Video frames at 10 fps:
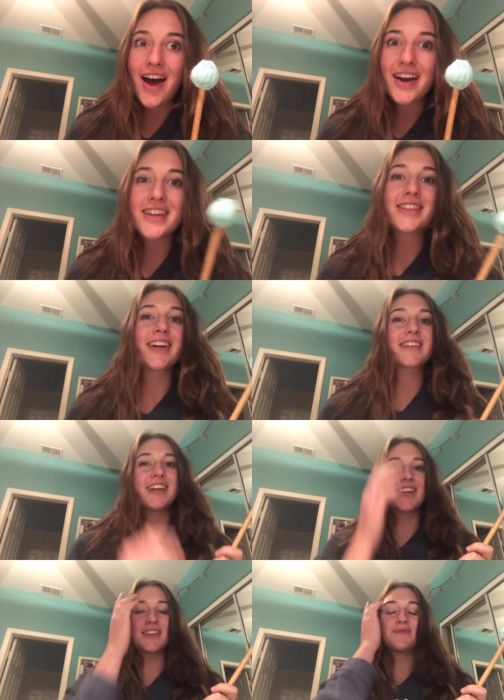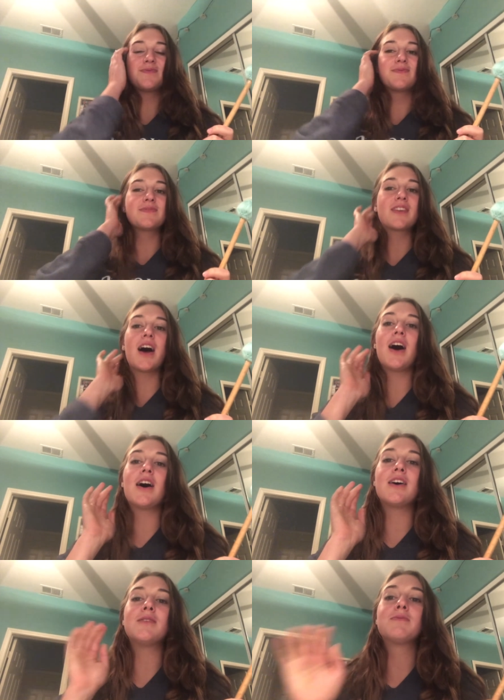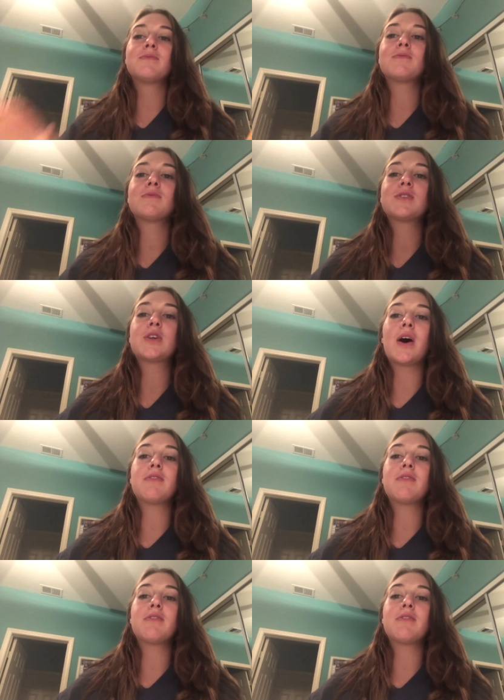Ain't that exciting? So I have a